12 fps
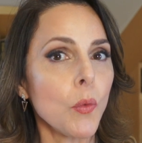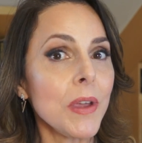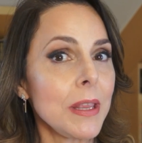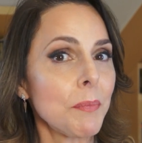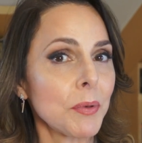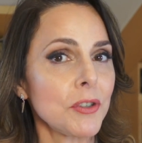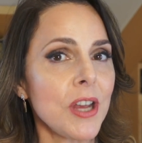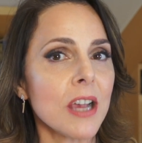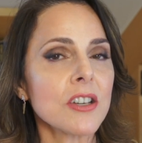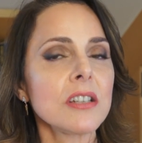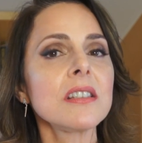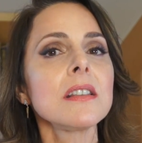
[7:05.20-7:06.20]
with the
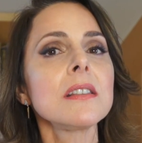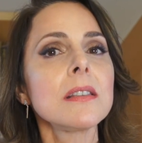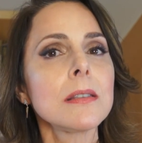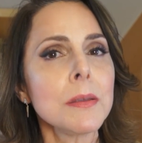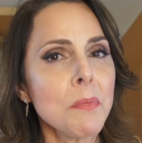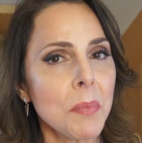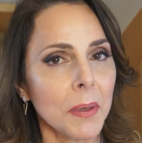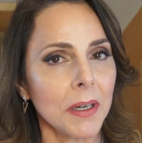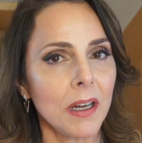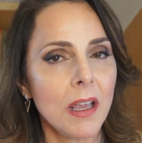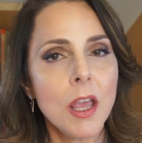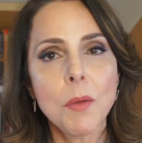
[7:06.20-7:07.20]
projection is
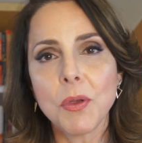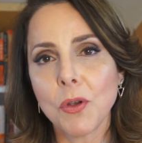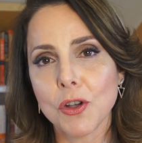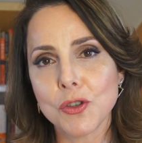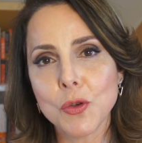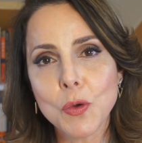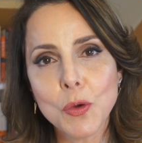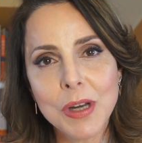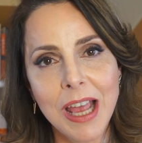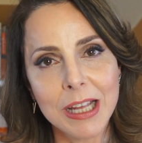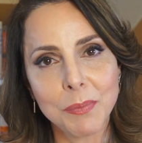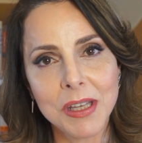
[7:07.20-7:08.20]
simpler, because you could
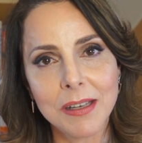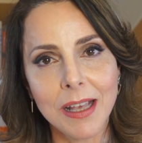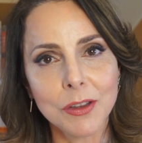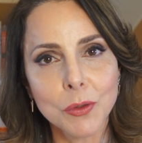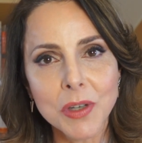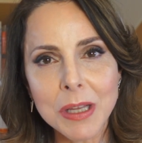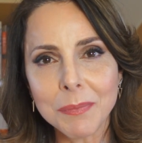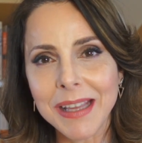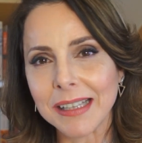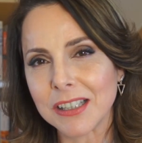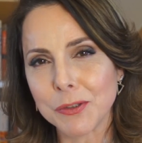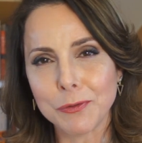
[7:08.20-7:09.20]
have been a dream
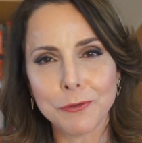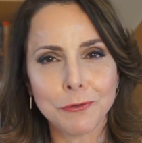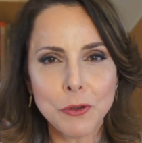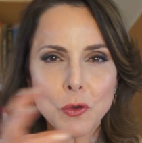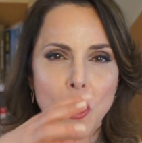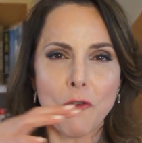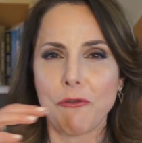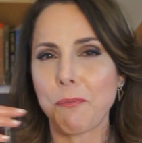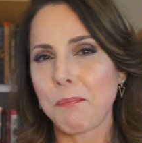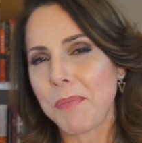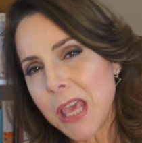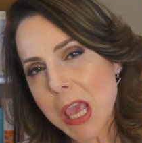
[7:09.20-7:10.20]
that's full of
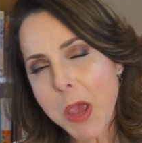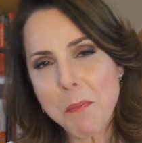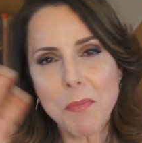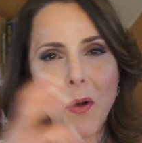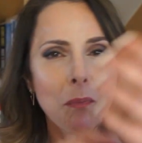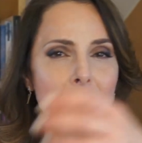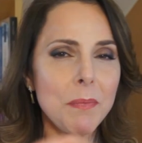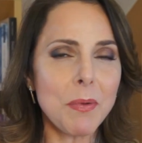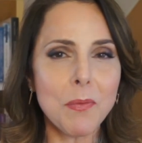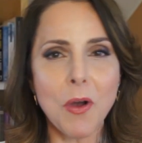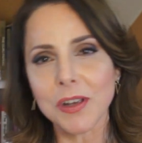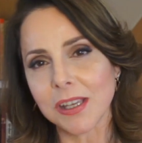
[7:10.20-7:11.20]
people
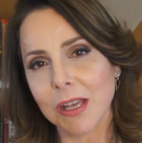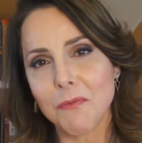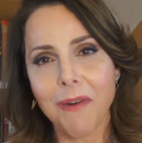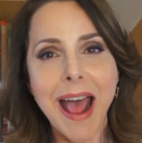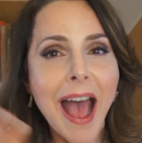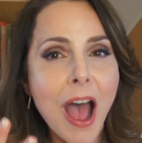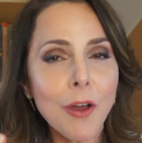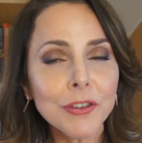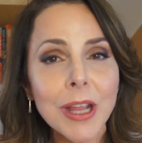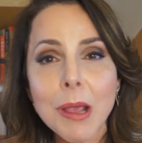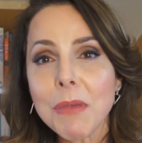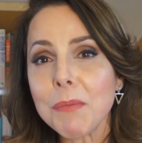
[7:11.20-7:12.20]
walking
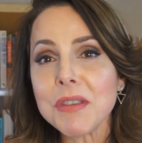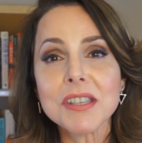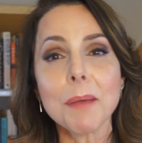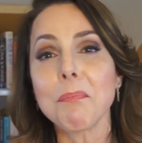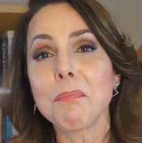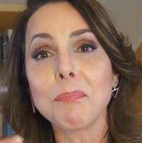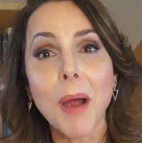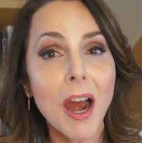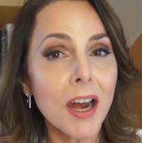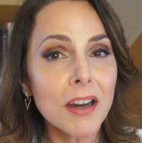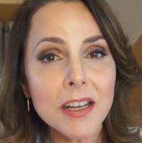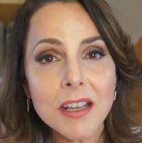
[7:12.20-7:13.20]
around, maybe it's a
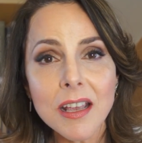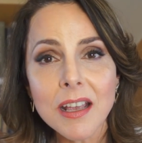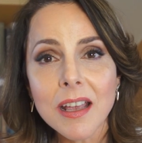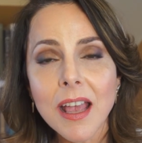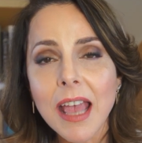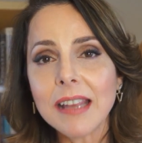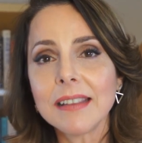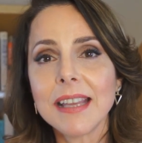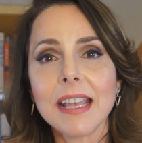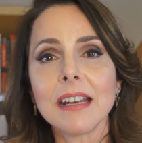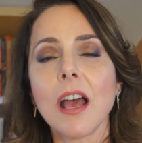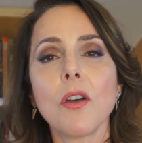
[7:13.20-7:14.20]
party, and
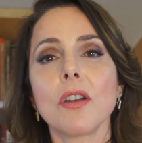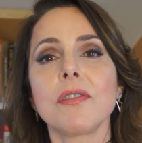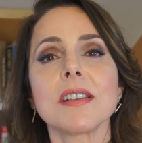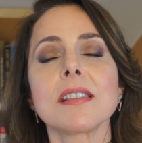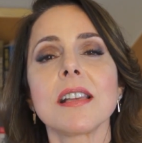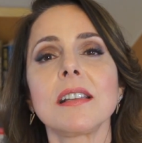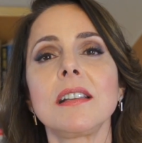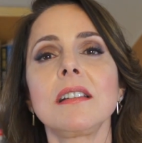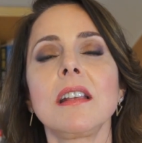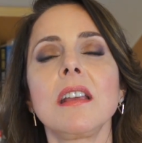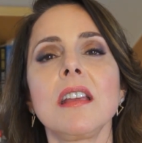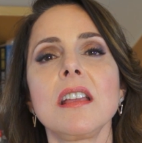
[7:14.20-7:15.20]
then all of a
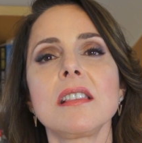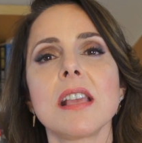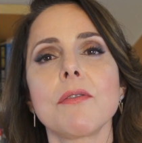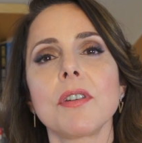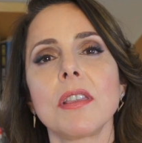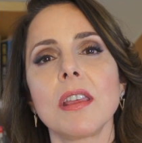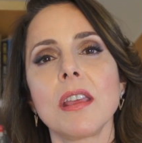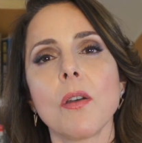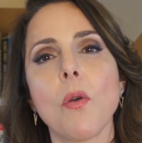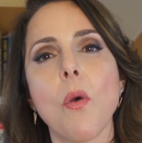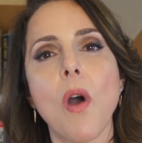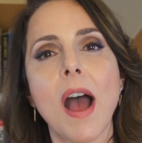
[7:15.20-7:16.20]
sudden it's
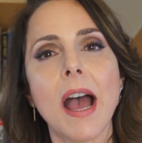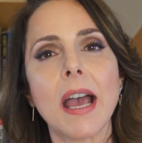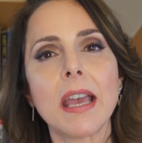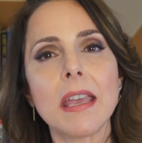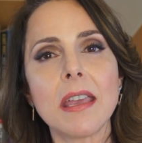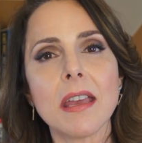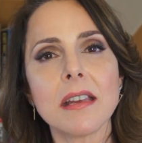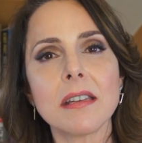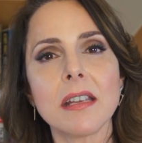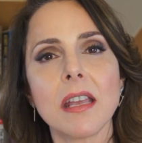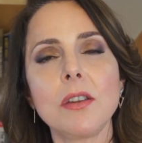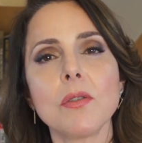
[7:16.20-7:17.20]
everything
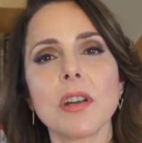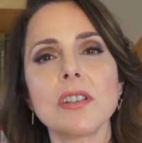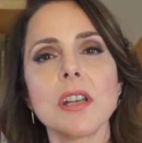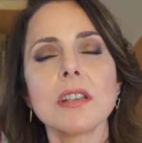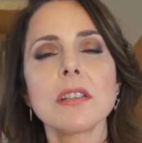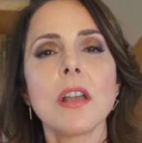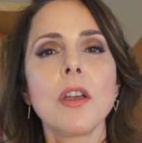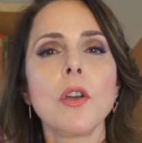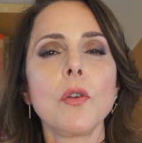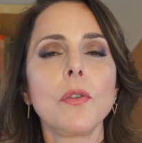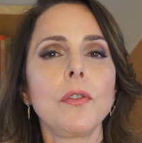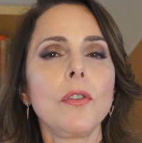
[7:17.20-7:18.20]
quiet and you are just
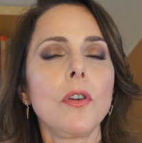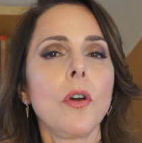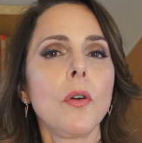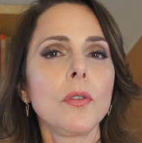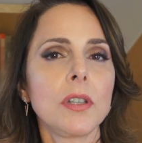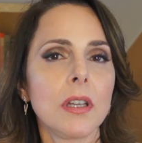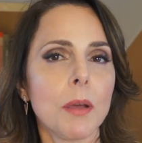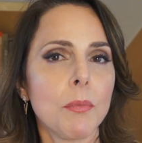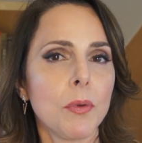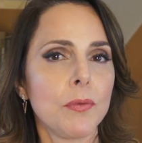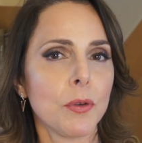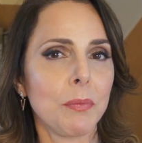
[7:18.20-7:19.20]
floating
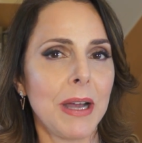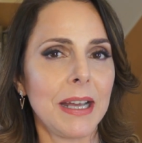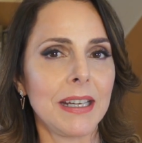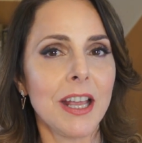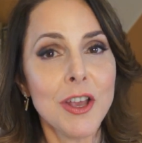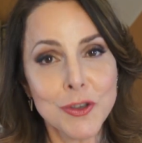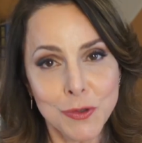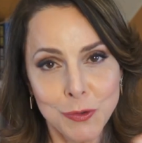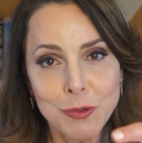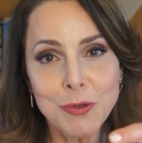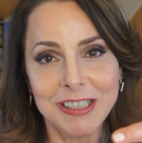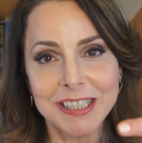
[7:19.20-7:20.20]
above your body. So
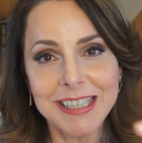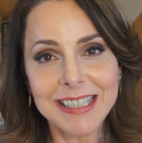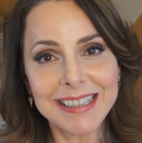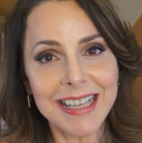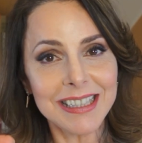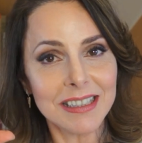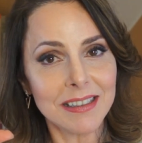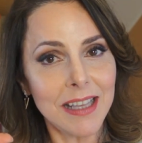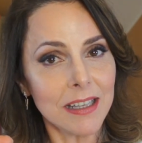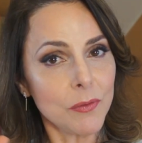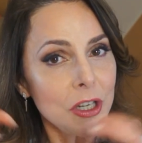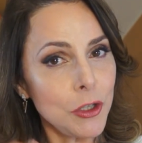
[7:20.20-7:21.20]
do you understand
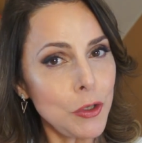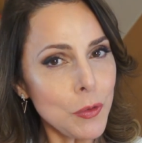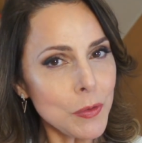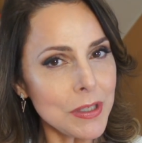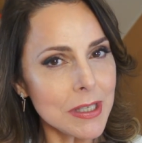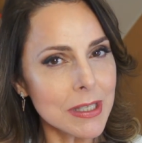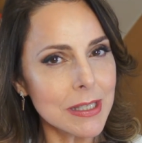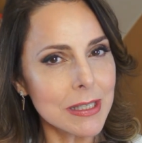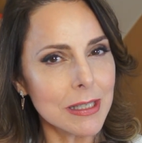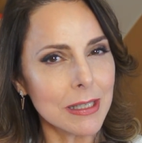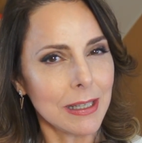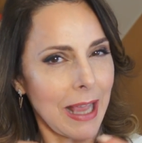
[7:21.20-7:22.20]
that reduces
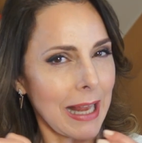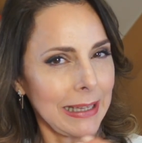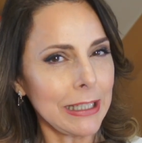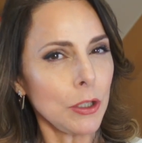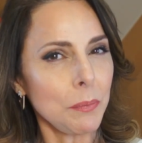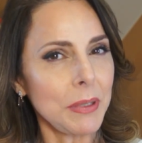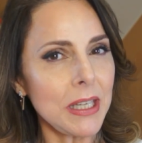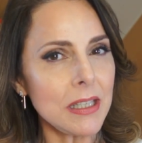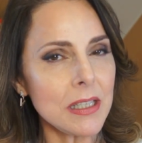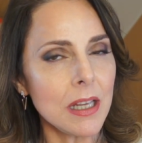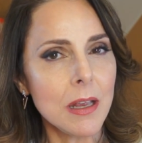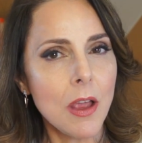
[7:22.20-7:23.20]
a little
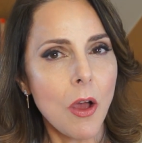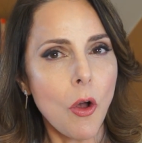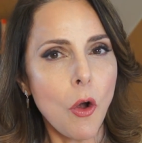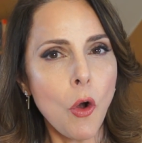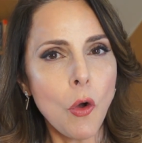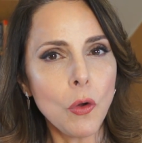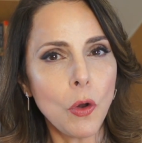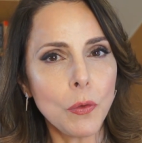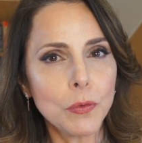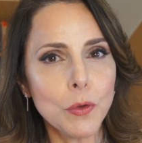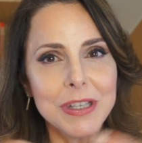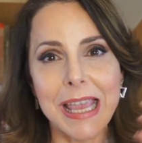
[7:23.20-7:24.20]
bit all
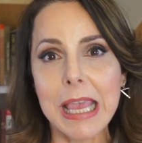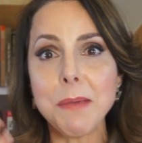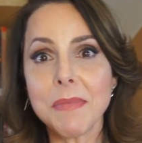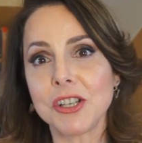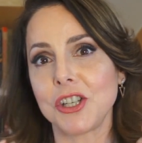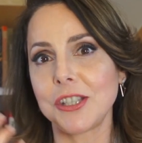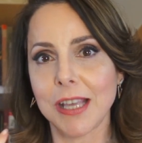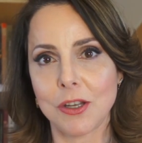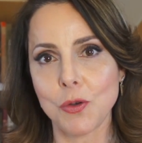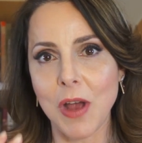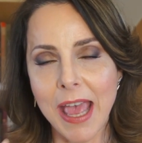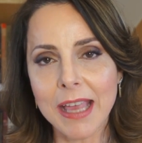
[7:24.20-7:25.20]
of those images that
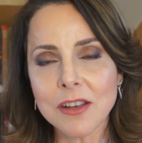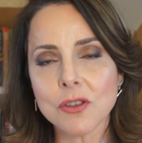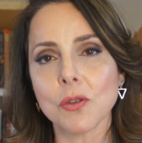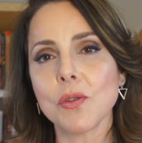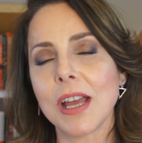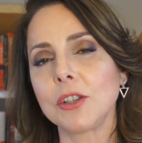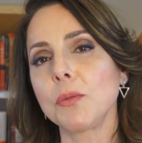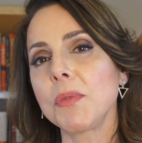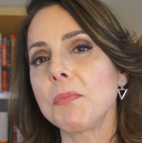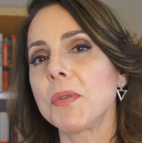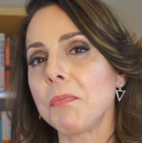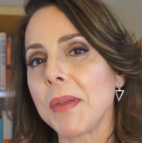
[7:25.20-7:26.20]
you had, so you had to be
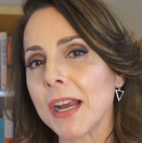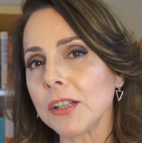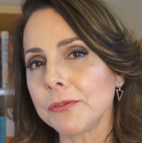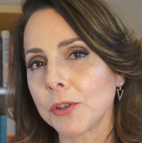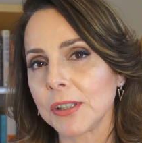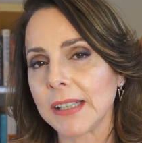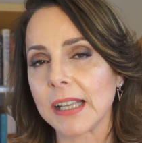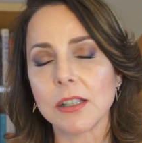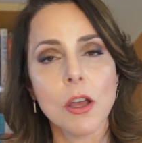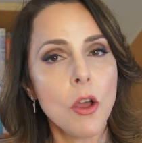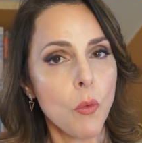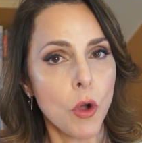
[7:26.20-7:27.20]
prepared for that.
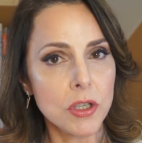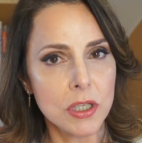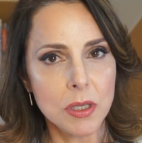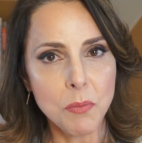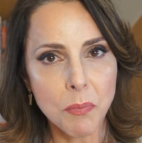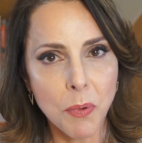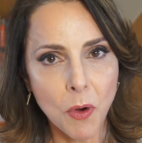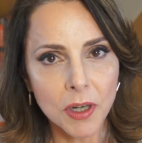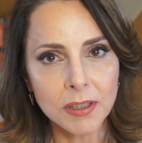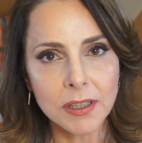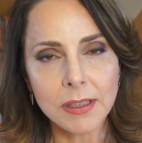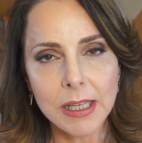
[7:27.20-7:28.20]
What's
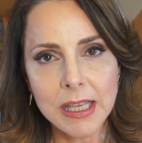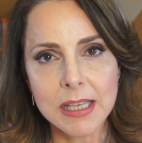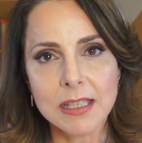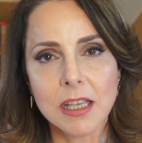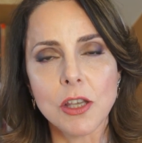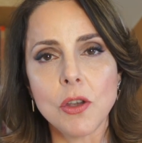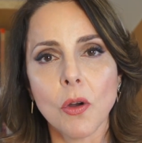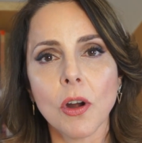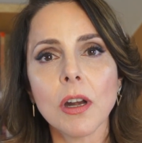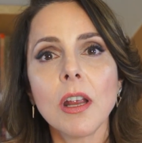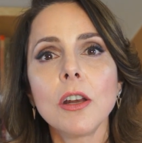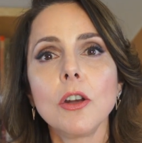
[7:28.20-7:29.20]
important is
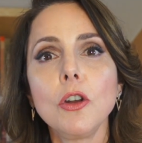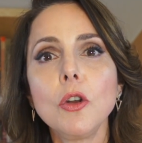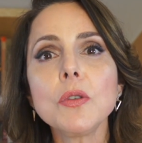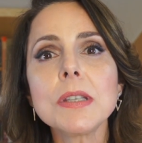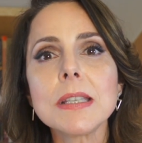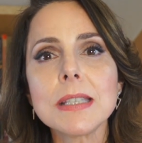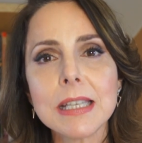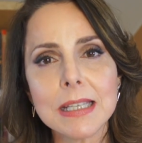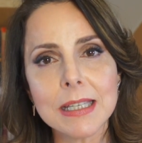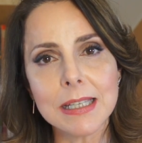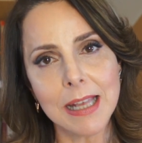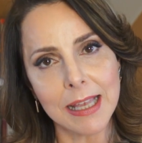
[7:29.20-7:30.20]
your
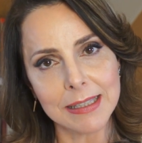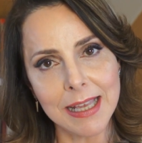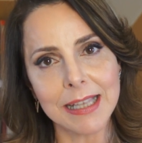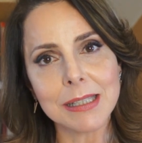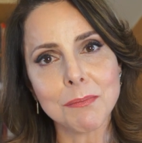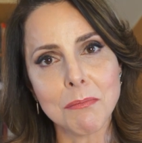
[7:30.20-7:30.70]
lucidity at that